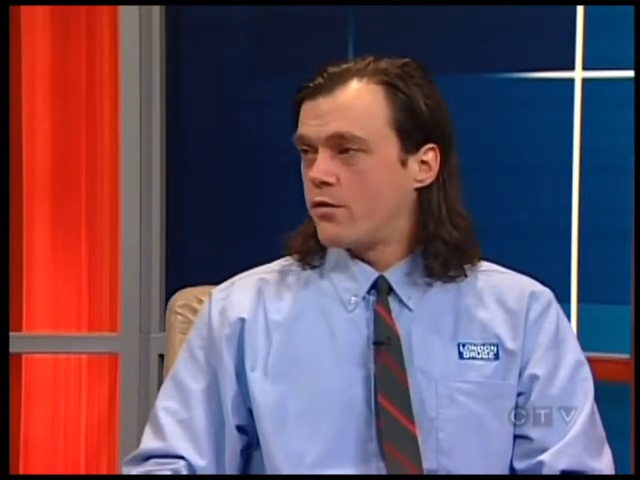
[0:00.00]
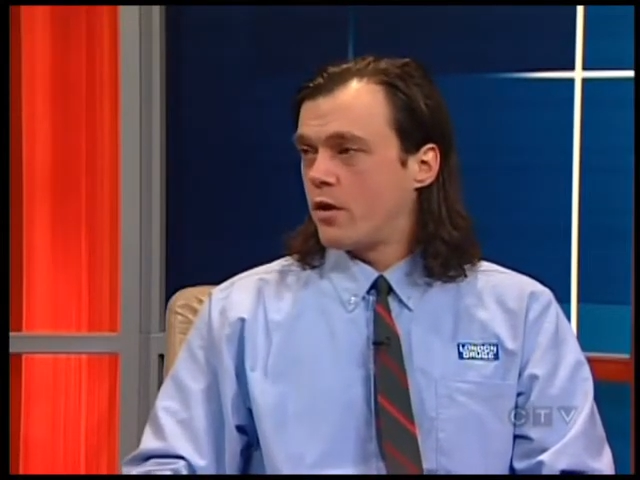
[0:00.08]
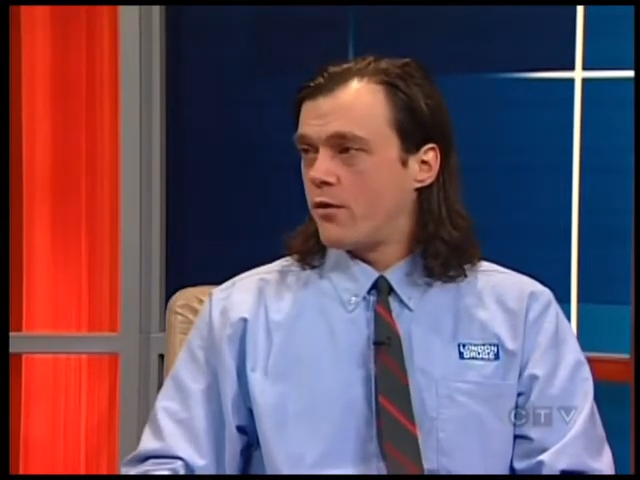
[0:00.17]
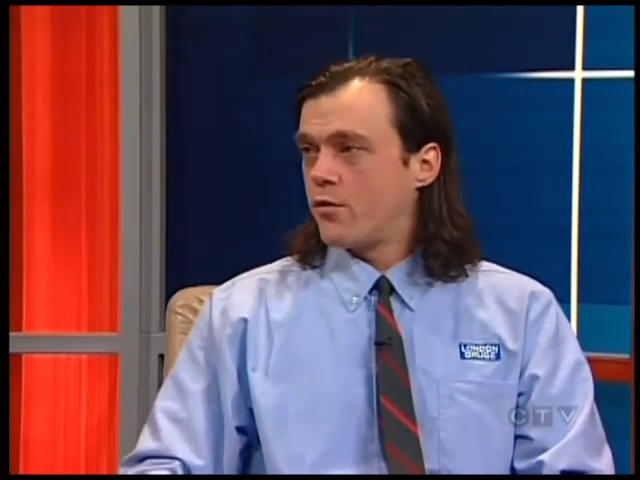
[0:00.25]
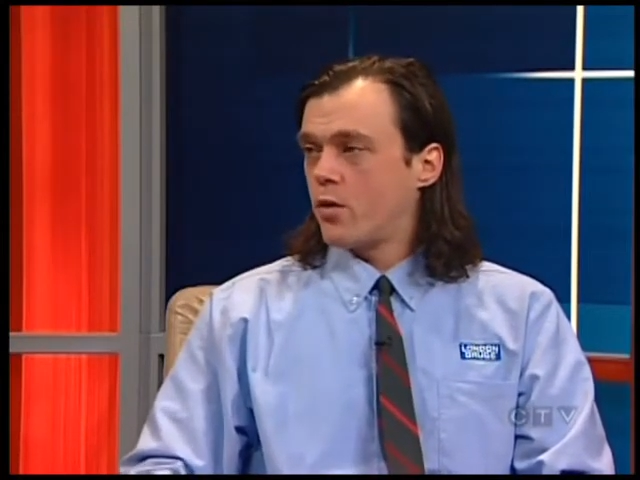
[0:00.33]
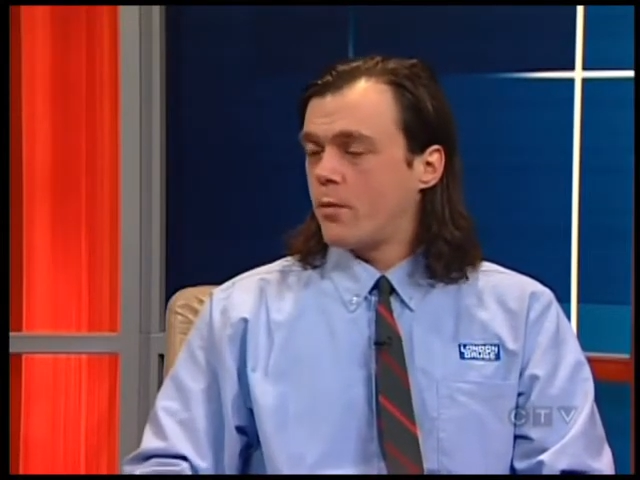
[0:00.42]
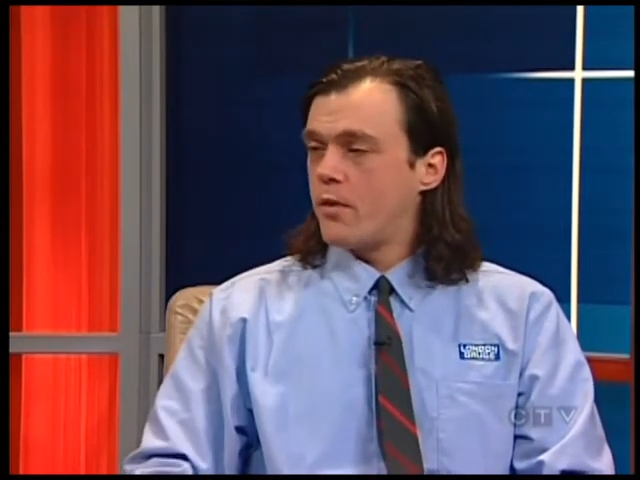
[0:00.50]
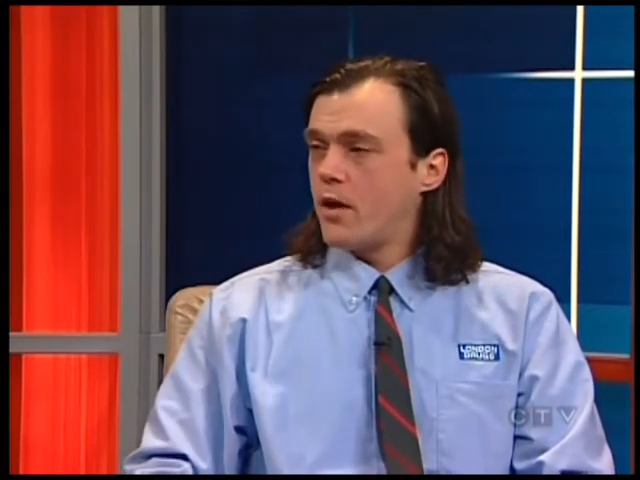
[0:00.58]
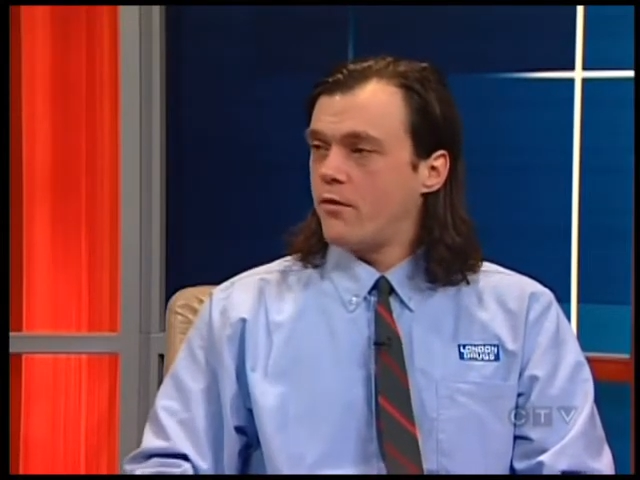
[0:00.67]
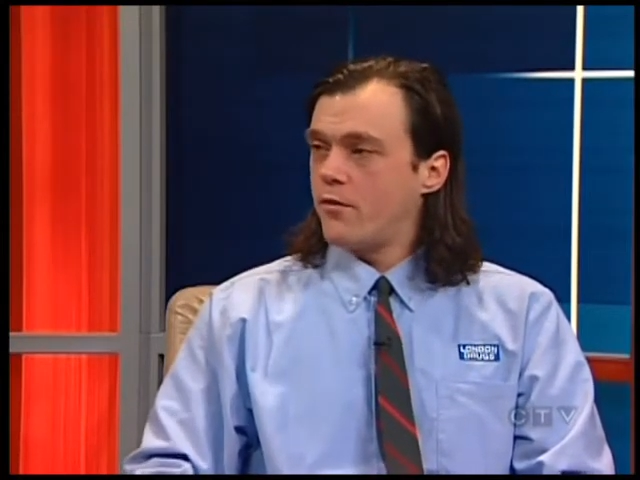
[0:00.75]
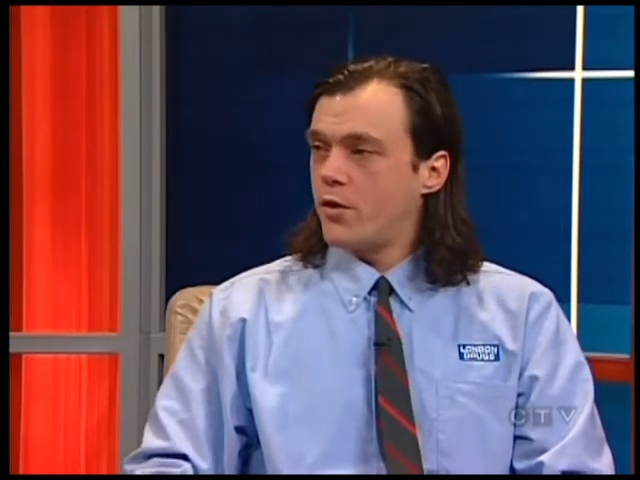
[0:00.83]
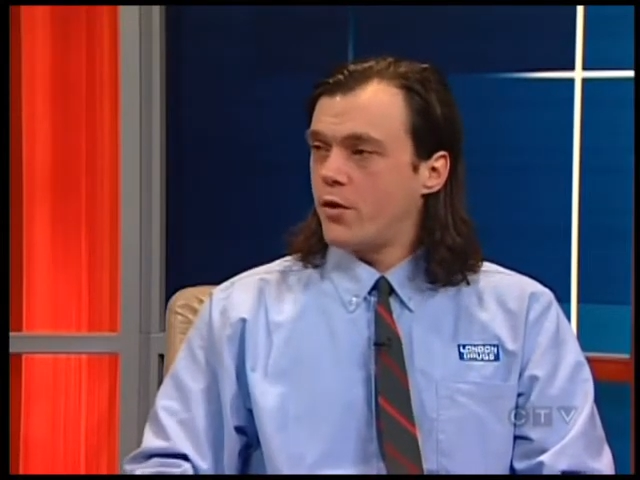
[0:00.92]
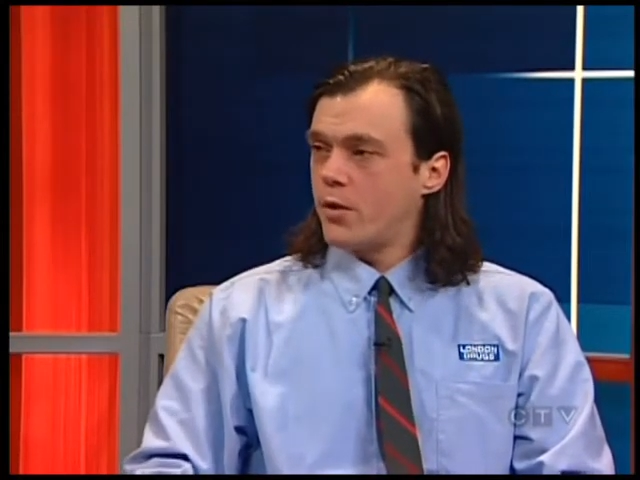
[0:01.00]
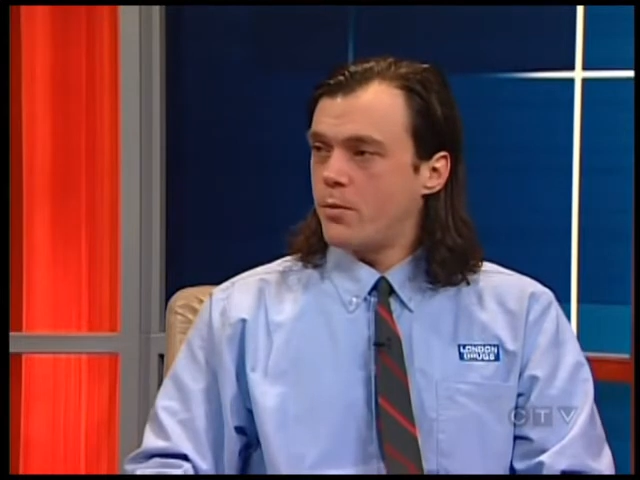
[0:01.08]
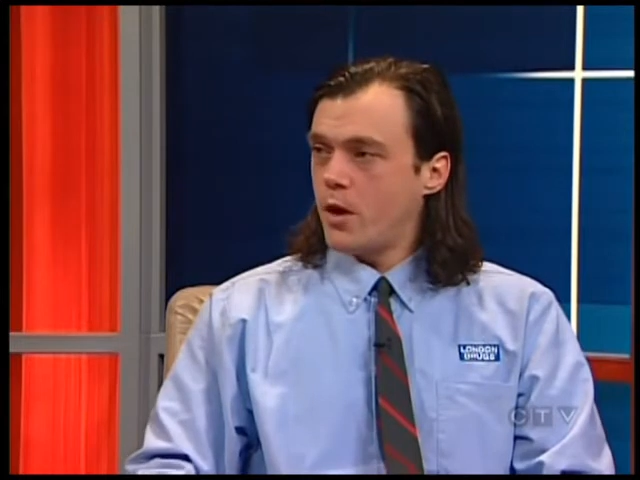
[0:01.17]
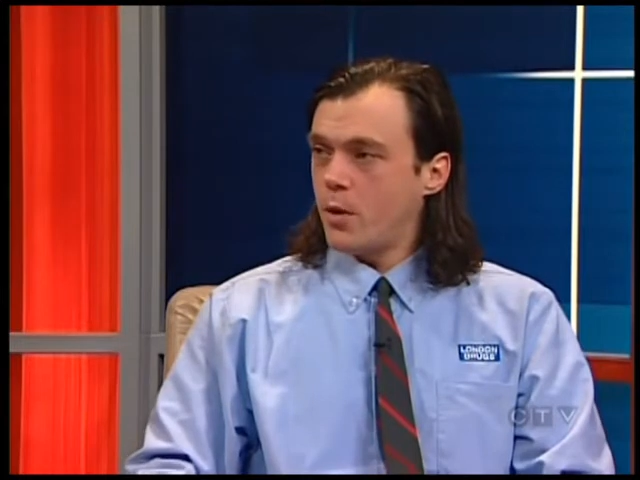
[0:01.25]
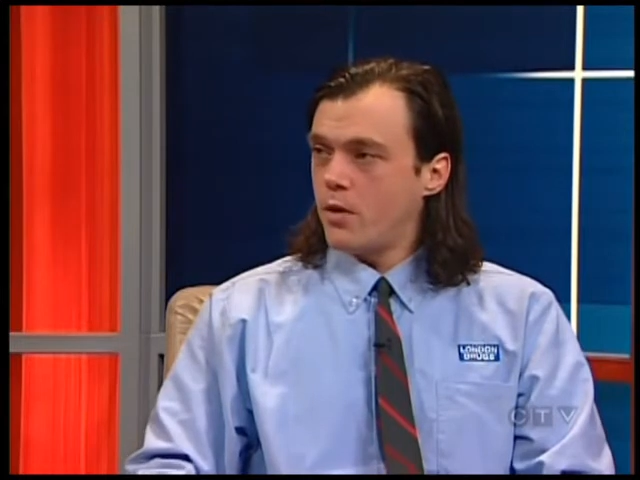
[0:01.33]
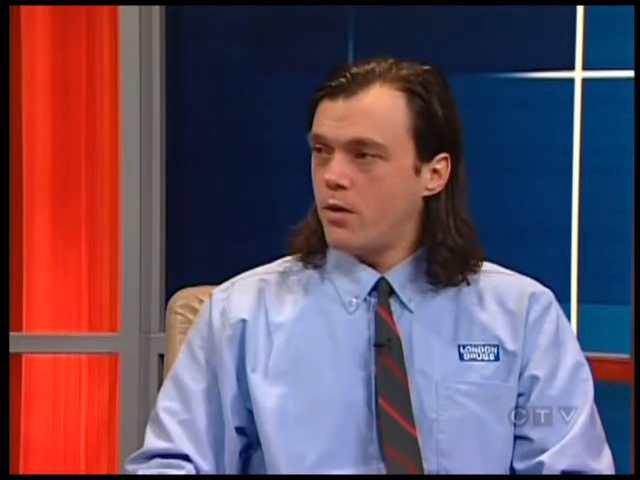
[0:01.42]
software update for your
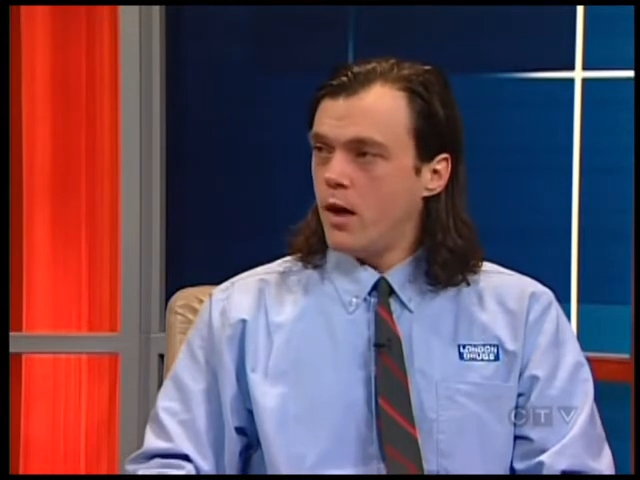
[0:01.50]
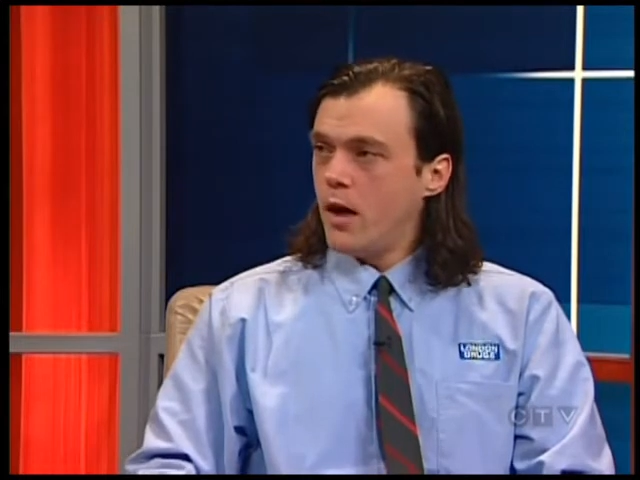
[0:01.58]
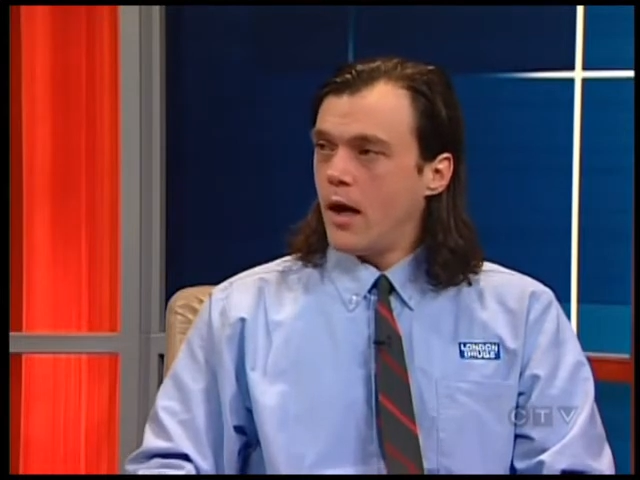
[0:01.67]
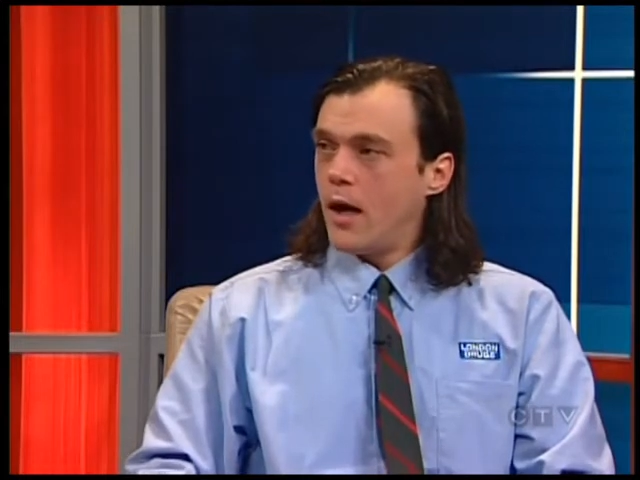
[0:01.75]
computer